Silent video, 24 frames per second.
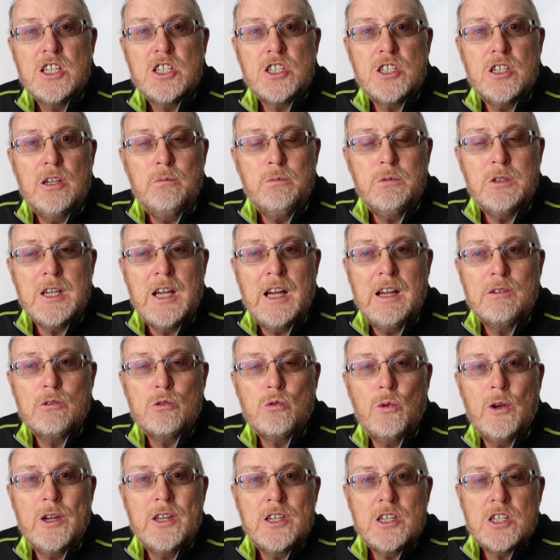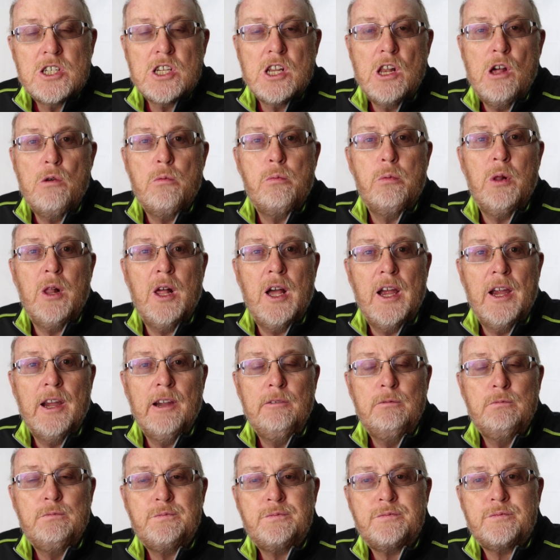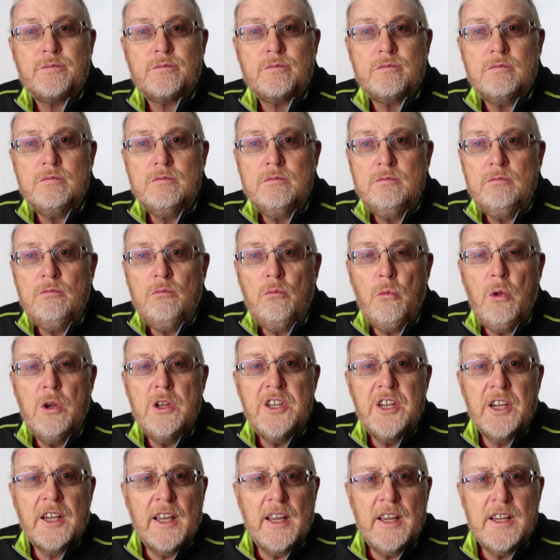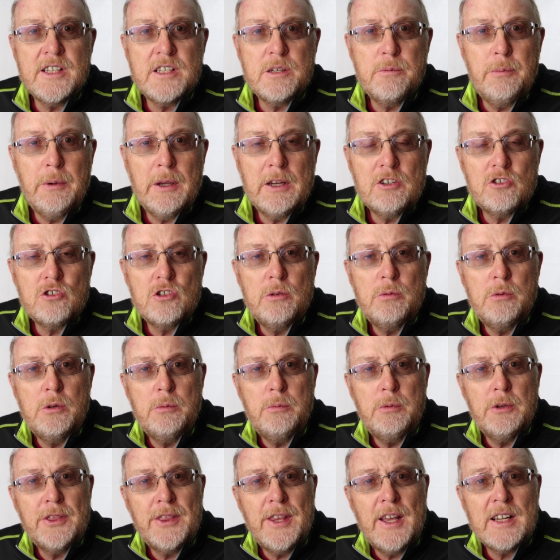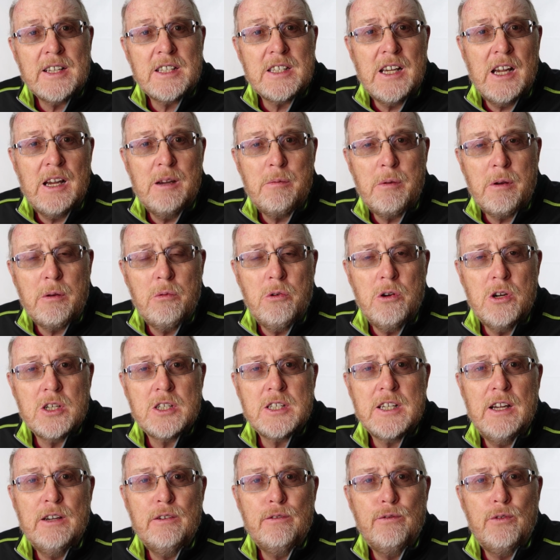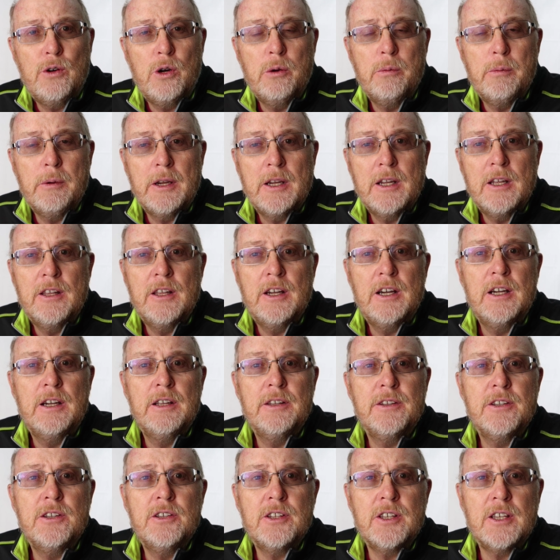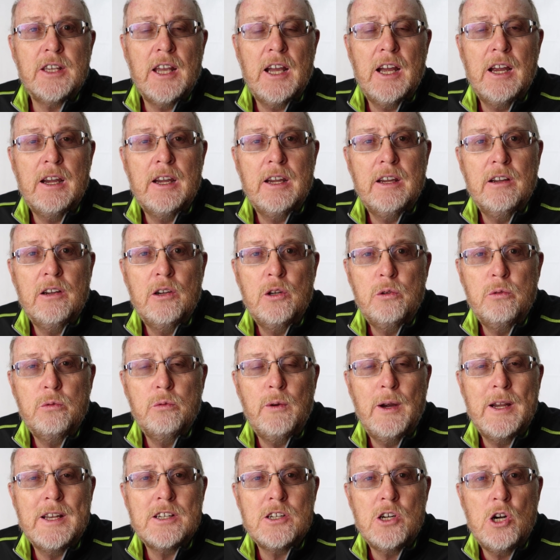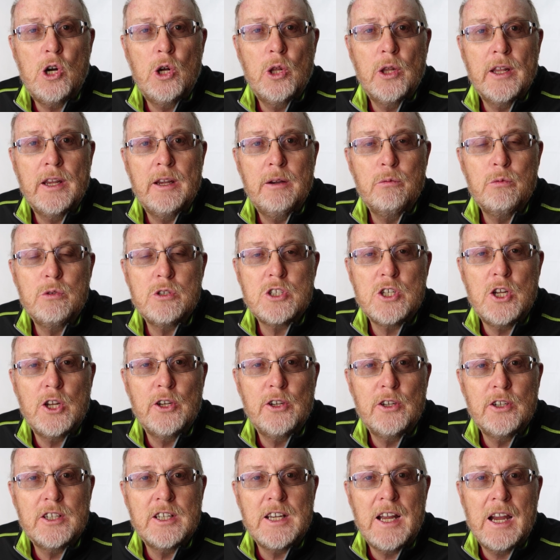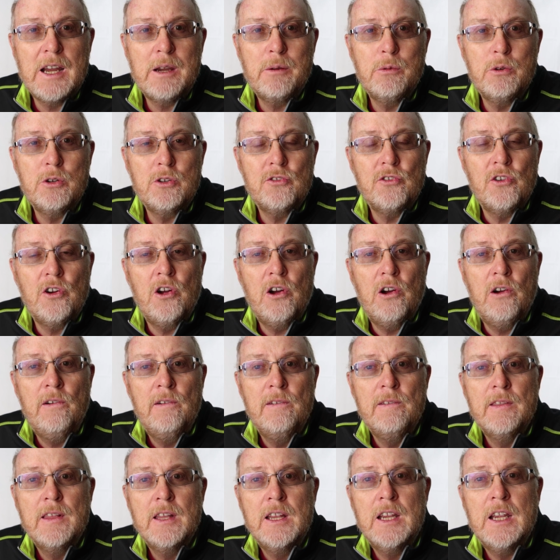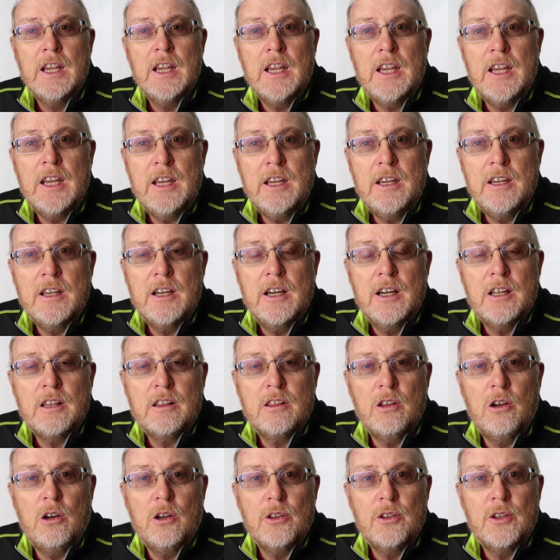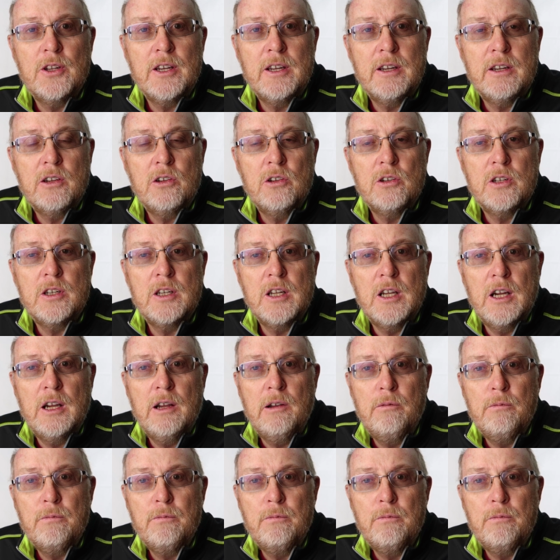sometimes when you slow play, you get into big trouble. But that time it worked out for me. The other guy who went all in was on a diamond draw. He thought that he could,